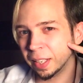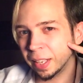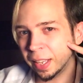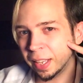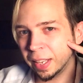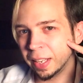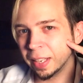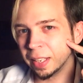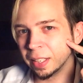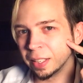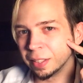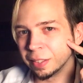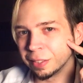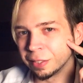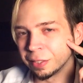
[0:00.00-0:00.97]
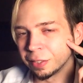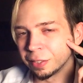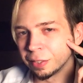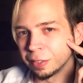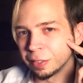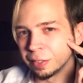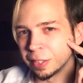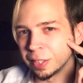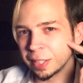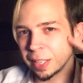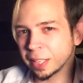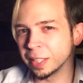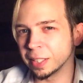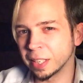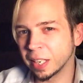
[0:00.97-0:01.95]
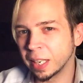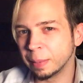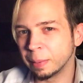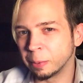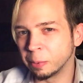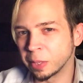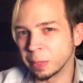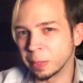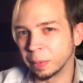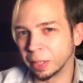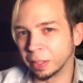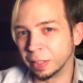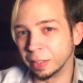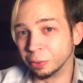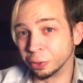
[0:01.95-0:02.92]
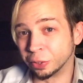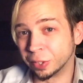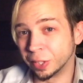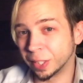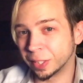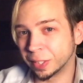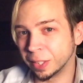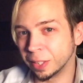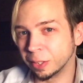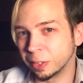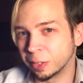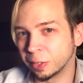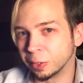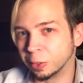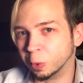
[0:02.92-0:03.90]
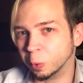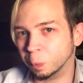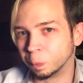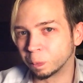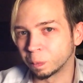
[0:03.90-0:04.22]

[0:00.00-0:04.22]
and the second time I was about level 60. So,